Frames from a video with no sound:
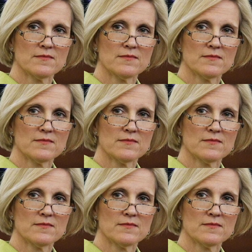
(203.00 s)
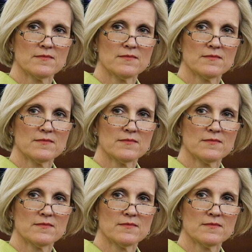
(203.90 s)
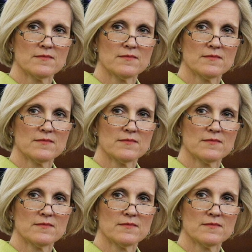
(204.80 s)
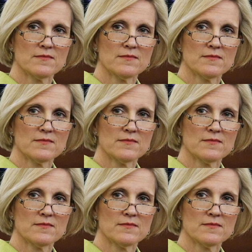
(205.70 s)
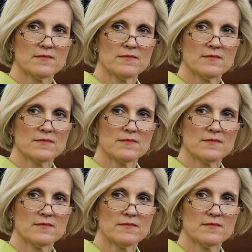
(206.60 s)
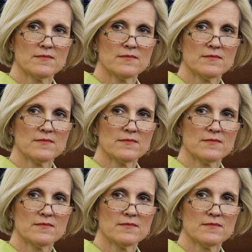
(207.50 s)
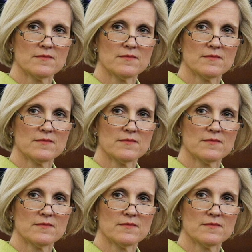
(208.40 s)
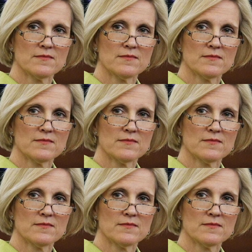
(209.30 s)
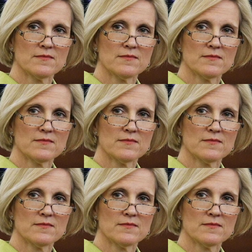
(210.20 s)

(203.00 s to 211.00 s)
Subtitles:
This is a still picture; no speech is visible.